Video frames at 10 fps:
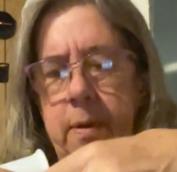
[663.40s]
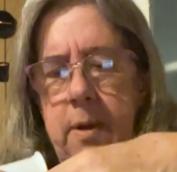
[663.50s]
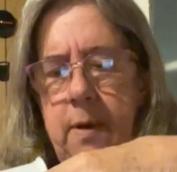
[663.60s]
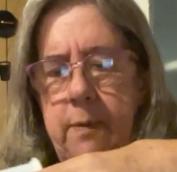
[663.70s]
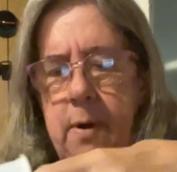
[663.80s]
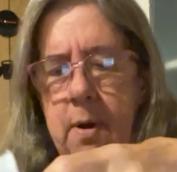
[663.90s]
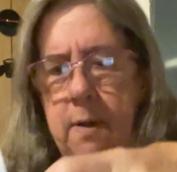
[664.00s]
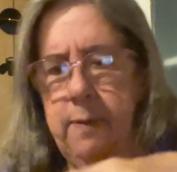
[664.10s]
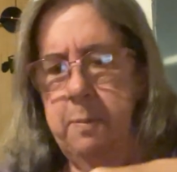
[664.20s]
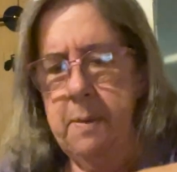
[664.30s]
I have the
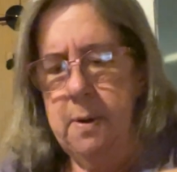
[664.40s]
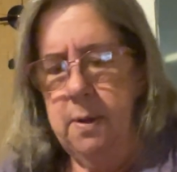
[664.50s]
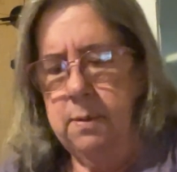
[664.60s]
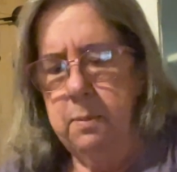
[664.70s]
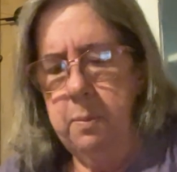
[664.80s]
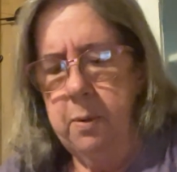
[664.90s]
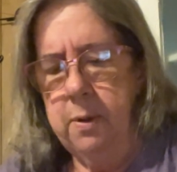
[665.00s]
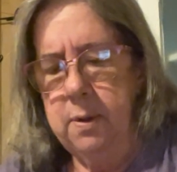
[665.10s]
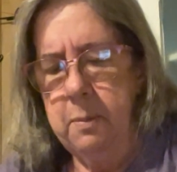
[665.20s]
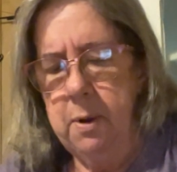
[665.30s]
coffee pods. I'm going to put
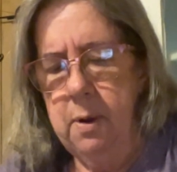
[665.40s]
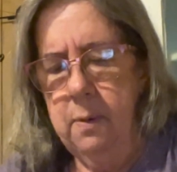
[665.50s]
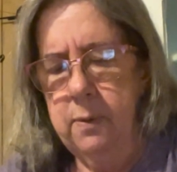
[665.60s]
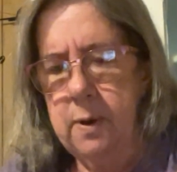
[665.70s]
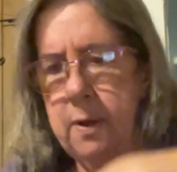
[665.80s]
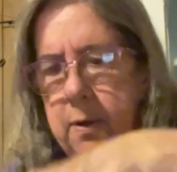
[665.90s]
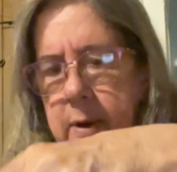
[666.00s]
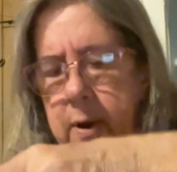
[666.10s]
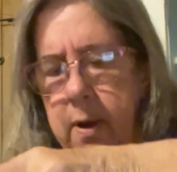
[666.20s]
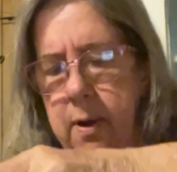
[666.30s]
some of those down in
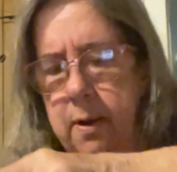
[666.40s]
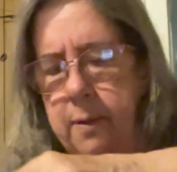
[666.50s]
there.